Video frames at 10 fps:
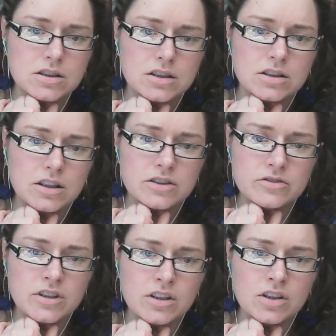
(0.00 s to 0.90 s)
That's
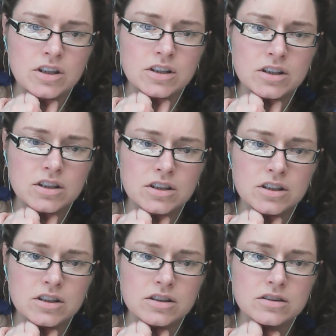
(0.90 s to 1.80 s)
really annoying.
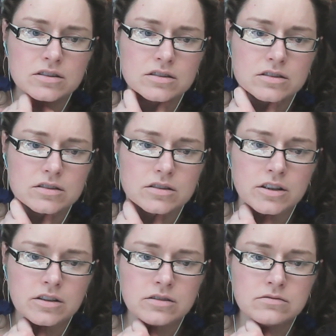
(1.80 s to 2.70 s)

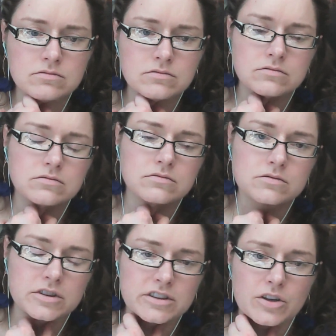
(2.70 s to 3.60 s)
There you go.
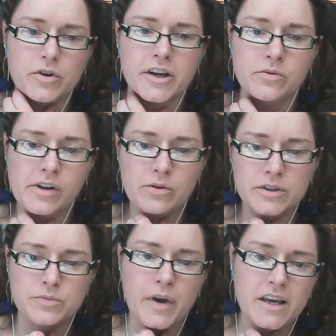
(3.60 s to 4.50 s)
It started working when I
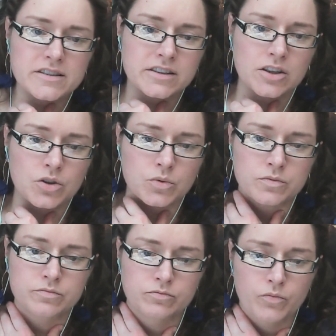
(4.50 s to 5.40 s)
went paste and go.
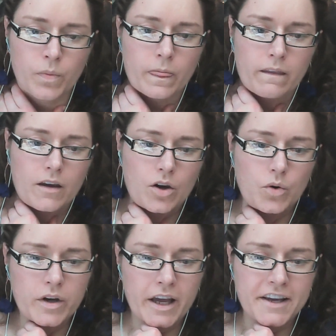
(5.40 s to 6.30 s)

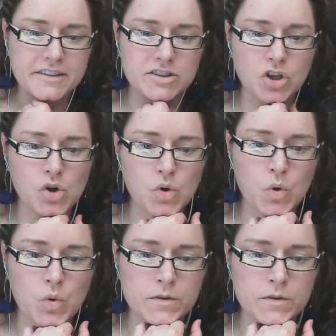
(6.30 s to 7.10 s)
Okay, so